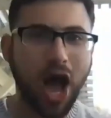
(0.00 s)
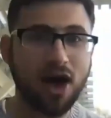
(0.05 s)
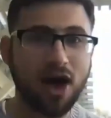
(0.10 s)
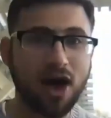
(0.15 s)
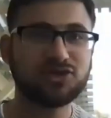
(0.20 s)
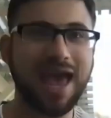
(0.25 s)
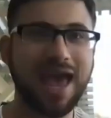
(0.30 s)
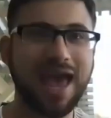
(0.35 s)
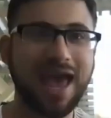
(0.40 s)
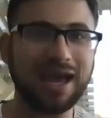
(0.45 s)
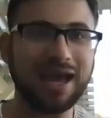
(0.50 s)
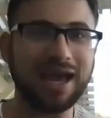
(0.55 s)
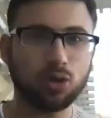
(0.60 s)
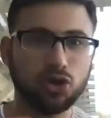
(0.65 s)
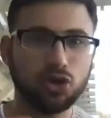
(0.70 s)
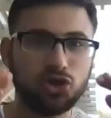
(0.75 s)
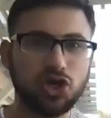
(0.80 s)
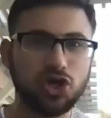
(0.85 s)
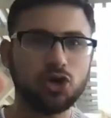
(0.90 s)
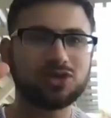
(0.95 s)
of saying
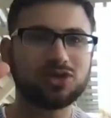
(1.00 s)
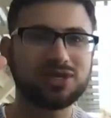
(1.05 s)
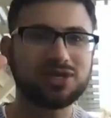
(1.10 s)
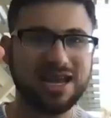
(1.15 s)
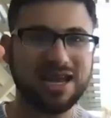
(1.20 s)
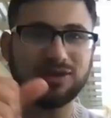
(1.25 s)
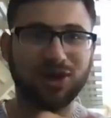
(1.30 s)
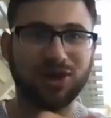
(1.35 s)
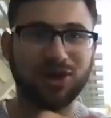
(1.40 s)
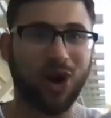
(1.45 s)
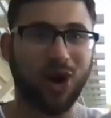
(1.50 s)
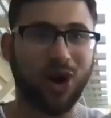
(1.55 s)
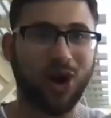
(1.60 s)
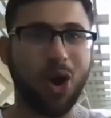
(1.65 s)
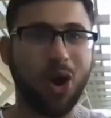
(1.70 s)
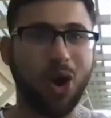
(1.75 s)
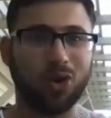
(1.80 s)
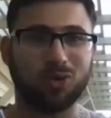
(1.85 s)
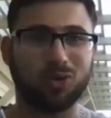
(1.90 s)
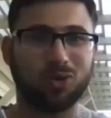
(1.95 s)
Jews need their
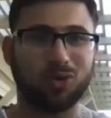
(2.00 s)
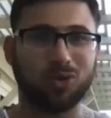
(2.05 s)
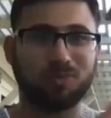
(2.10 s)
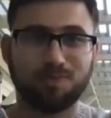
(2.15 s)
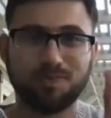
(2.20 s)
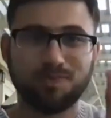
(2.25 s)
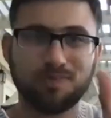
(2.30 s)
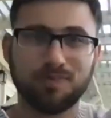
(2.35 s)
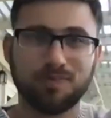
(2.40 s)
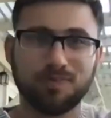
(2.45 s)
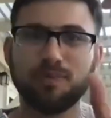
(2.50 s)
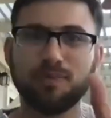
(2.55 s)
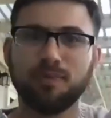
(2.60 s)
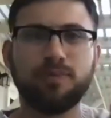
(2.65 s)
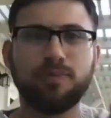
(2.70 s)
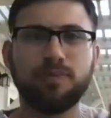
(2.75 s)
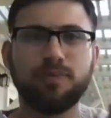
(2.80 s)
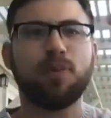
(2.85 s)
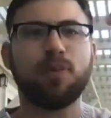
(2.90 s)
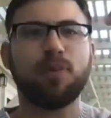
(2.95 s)
own
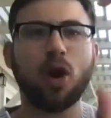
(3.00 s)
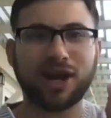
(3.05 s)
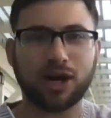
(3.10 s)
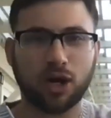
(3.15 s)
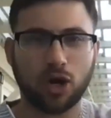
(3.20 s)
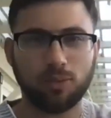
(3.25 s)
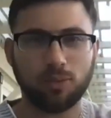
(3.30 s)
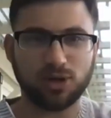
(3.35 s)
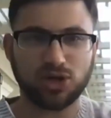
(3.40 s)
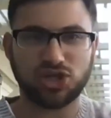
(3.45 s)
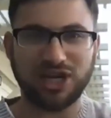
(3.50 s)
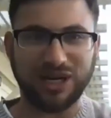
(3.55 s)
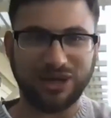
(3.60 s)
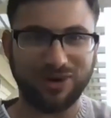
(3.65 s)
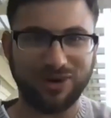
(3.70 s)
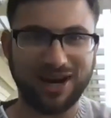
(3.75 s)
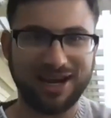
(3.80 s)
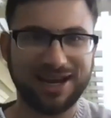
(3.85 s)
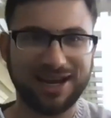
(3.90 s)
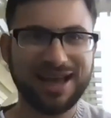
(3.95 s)
political
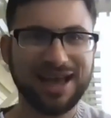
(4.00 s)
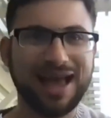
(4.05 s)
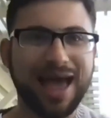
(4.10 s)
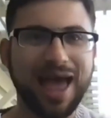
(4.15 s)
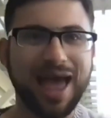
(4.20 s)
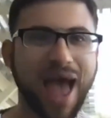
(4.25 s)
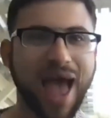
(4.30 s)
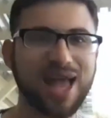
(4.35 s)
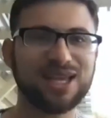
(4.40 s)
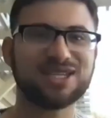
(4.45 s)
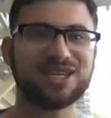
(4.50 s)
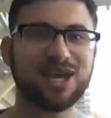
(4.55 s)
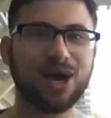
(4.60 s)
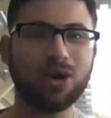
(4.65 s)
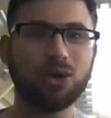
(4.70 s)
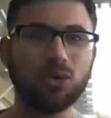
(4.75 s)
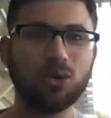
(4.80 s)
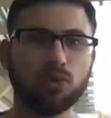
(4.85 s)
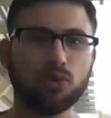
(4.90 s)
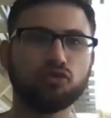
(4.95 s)
machinery. And
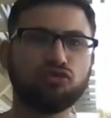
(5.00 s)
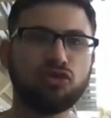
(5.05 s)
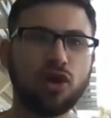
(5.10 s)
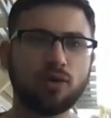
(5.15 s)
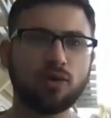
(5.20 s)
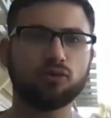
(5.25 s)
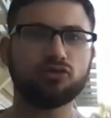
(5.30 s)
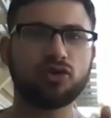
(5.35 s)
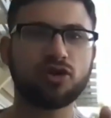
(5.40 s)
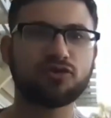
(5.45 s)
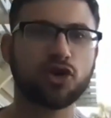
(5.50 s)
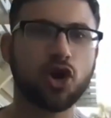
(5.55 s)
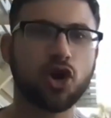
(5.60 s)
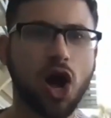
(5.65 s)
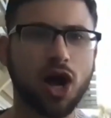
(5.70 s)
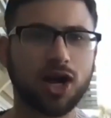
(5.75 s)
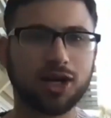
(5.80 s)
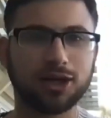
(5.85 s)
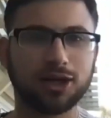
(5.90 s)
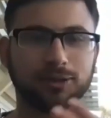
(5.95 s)
so Rav
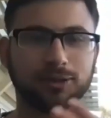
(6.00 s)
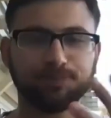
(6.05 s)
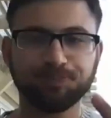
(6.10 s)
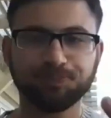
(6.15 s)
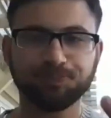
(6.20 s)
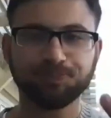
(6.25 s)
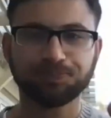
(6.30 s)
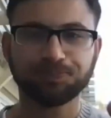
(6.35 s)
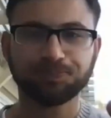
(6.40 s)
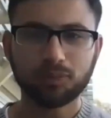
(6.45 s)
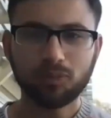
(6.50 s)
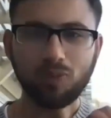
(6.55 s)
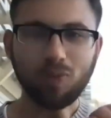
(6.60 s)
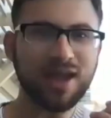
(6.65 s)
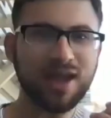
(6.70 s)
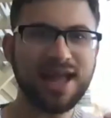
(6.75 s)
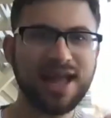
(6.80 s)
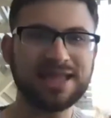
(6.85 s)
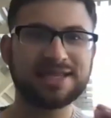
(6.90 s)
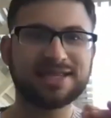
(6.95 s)
Kook,
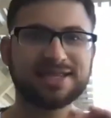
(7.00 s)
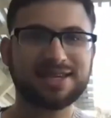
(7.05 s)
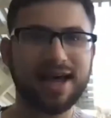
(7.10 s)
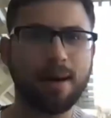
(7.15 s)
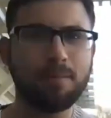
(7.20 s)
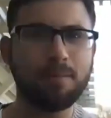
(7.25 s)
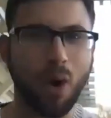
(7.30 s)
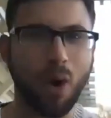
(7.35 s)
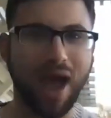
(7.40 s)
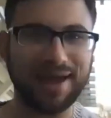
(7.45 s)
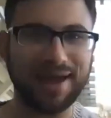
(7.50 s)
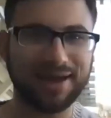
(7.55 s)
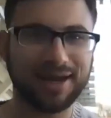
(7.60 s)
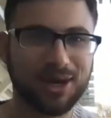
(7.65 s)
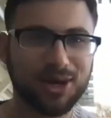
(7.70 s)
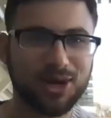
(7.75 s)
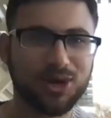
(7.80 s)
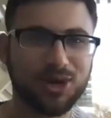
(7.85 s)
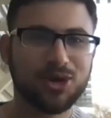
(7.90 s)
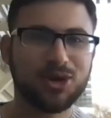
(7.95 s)
in some
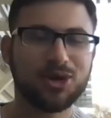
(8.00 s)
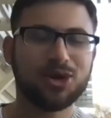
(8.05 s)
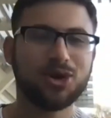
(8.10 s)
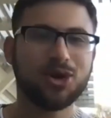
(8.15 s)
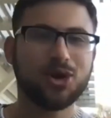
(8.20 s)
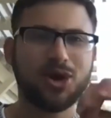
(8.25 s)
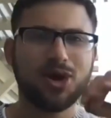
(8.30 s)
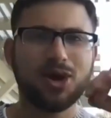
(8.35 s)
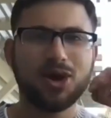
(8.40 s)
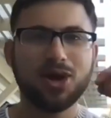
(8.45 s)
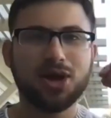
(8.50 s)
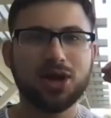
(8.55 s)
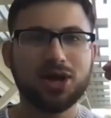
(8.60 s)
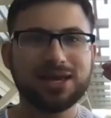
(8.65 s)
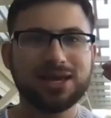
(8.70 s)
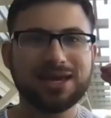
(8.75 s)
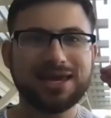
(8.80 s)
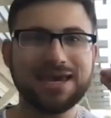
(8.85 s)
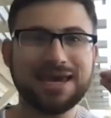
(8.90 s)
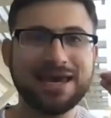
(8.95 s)
way,
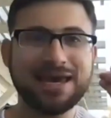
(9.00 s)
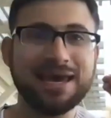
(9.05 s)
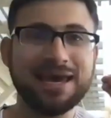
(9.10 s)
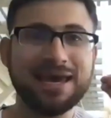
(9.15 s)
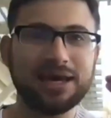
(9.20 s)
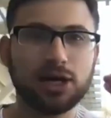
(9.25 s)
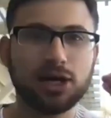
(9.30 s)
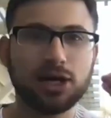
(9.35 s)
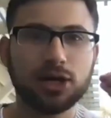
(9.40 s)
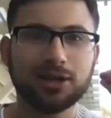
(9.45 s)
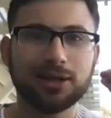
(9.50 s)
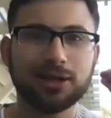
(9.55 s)
he